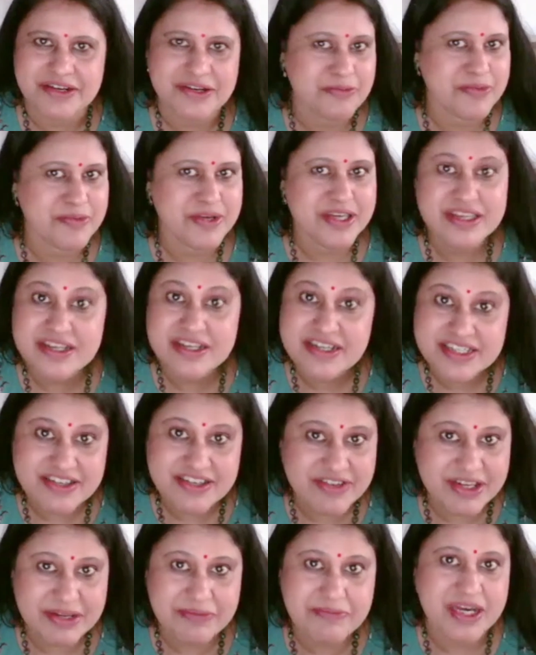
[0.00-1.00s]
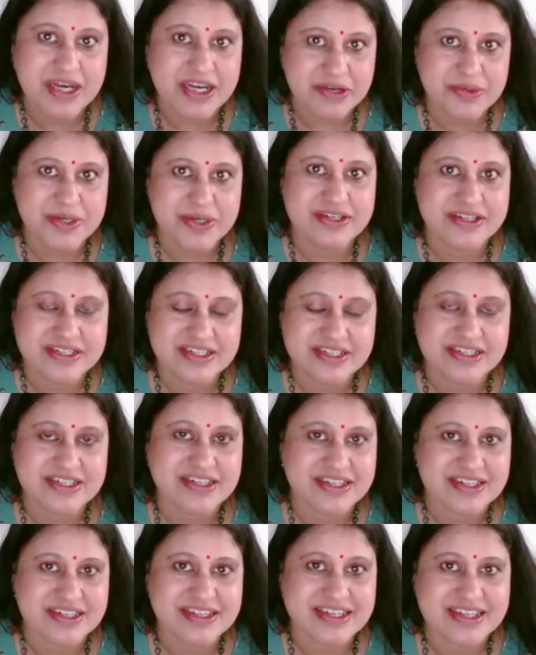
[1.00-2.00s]
Now Bidar is a very backward district
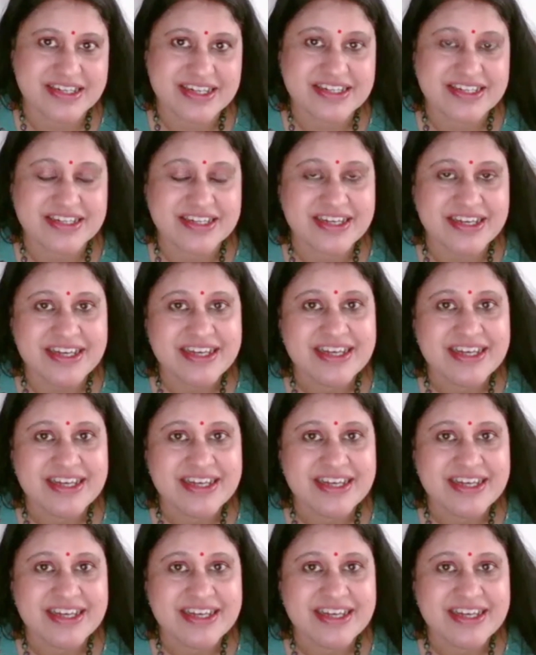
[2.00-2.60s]
in Karnataka.